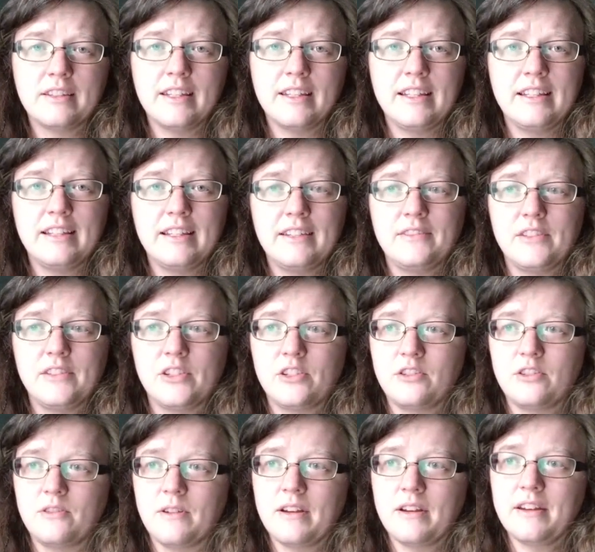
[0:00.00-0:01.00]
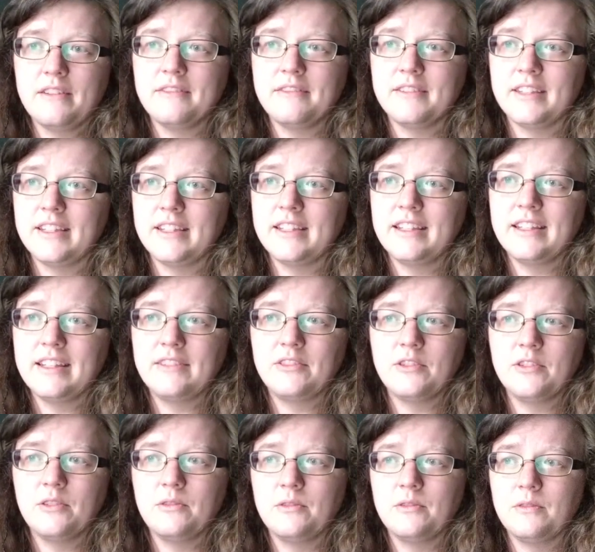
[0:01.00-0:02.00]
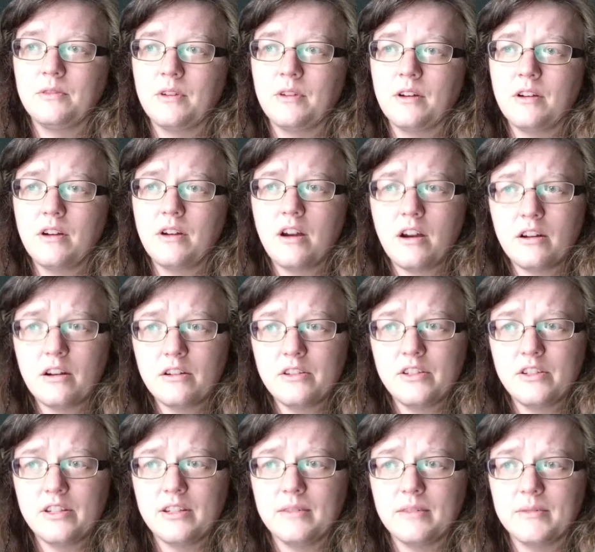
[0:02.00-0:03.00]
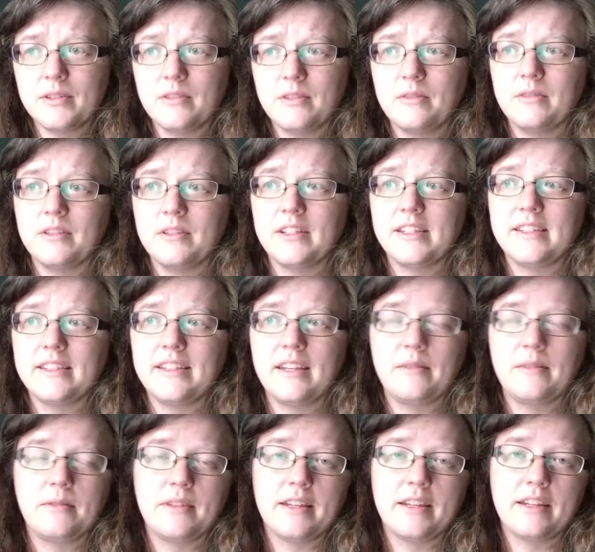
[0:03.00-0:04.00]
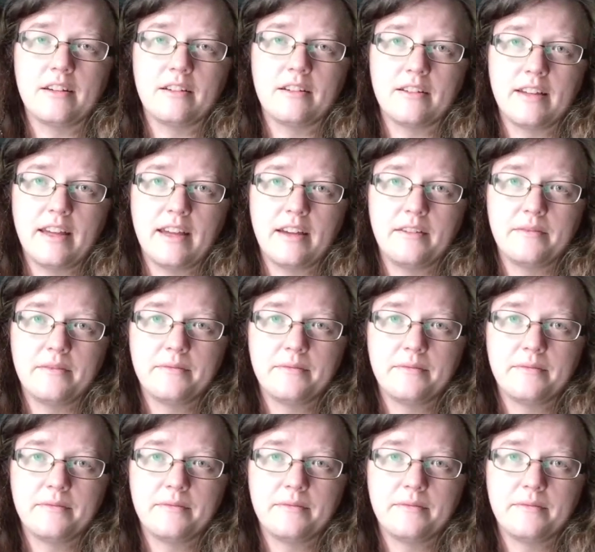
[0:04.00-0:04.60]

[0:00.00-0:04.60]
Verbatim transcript: They didn't have to strive and they didn't have to go through hardships in order to stay where they are now.